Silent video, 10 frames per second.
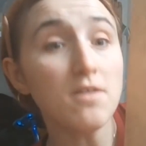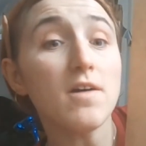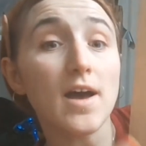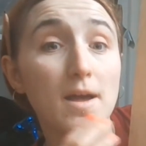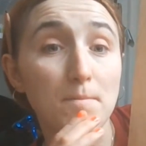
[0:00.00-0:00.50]

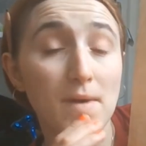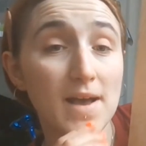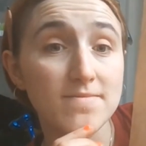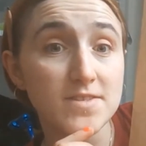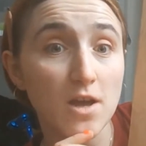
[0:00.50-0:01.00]

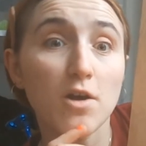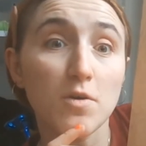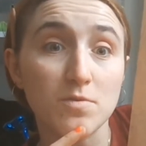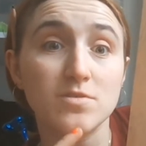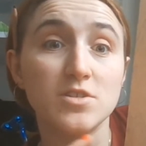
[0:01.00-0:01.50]
I've stuck
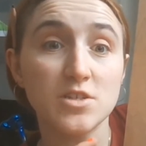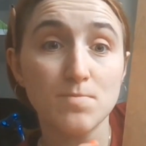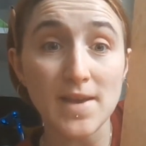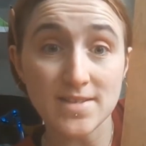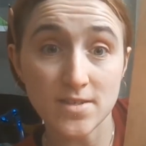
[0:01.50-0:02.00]
with just
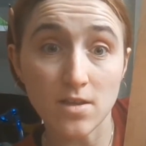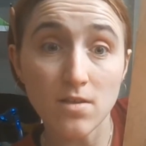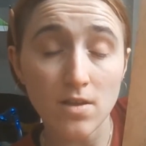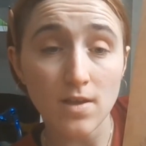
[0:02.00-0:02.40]
pencil